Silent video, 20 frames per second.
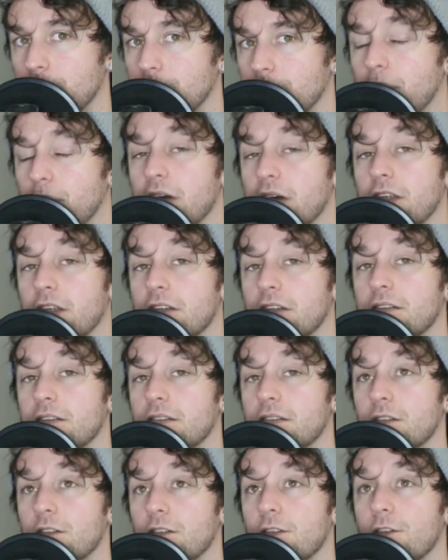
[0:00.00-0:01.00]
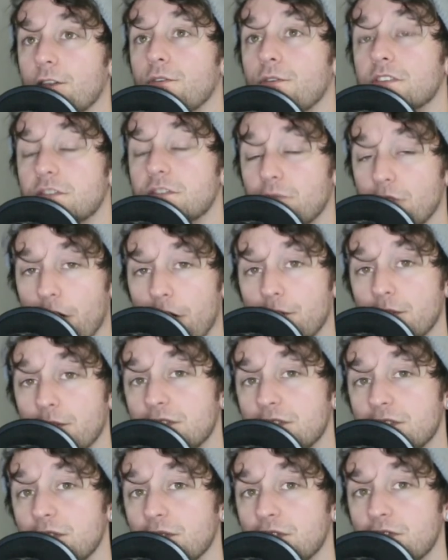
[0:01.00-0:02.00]
but Luke's blood was
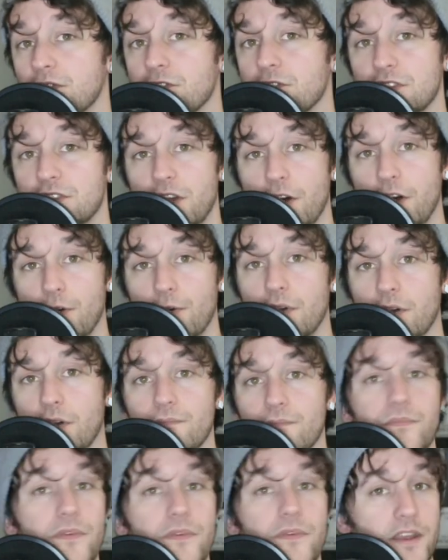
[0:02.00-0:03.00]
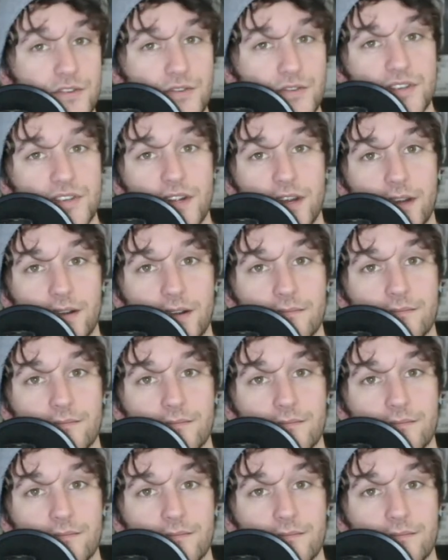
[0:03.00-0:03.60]
used for Snoke. Interesting.